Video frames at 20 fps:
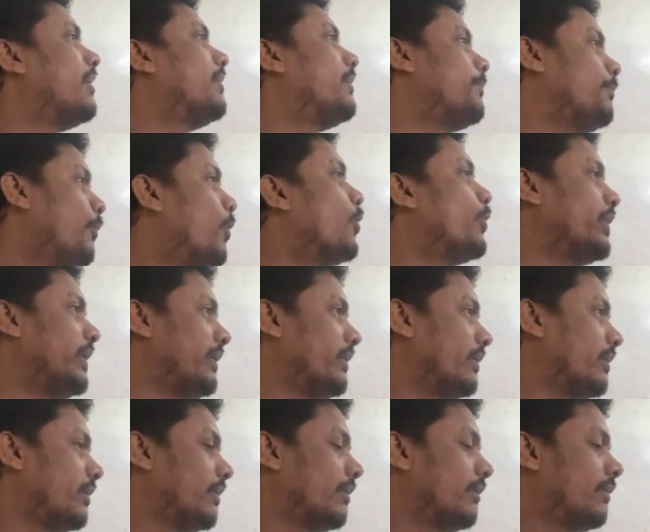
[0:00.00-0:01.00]

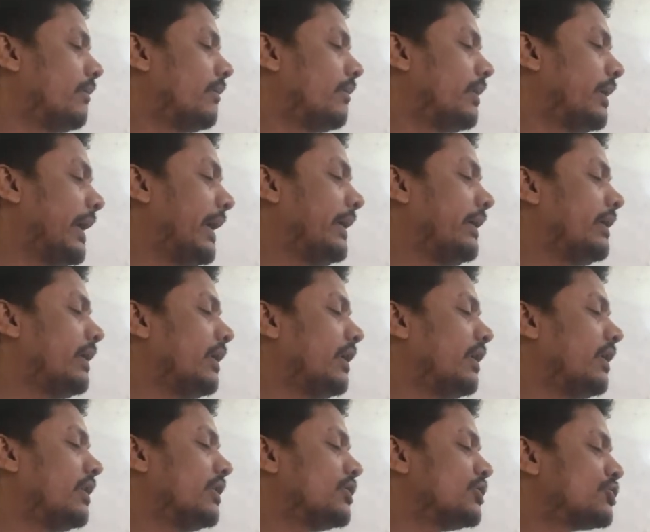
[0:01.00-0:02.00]
boring, right?
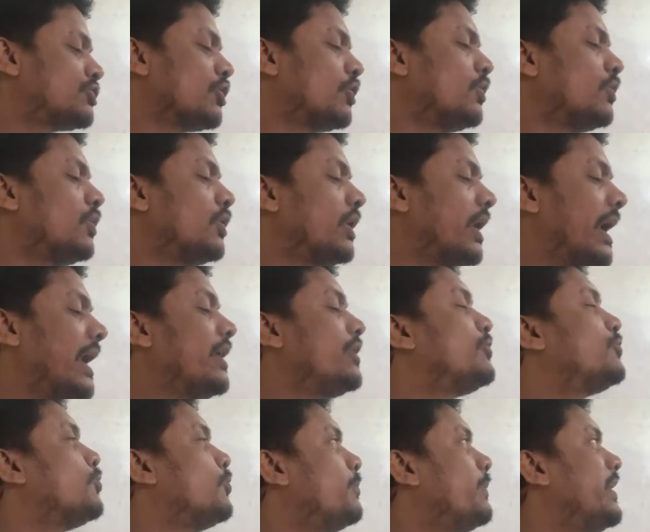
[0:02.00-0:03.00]
So
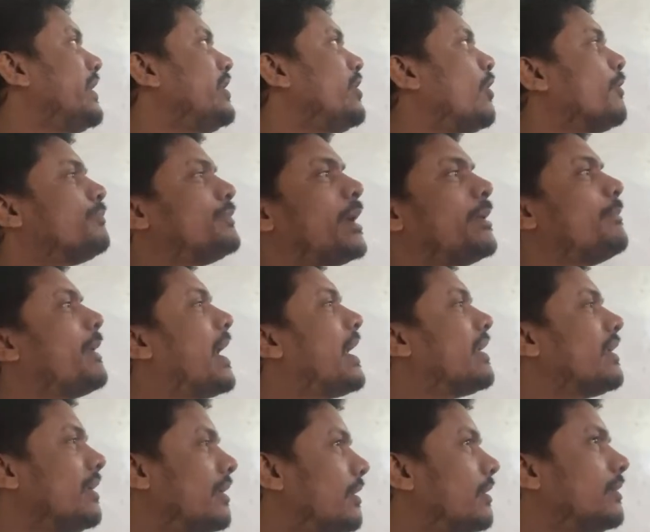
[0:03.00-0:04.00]
and too many of them
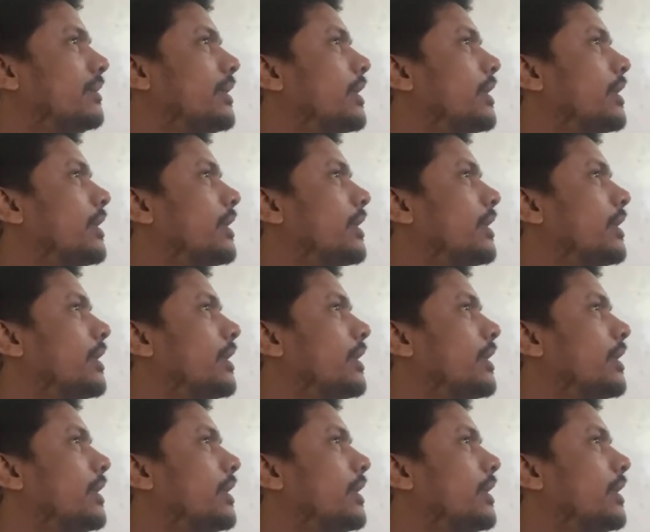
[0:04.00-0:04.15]
are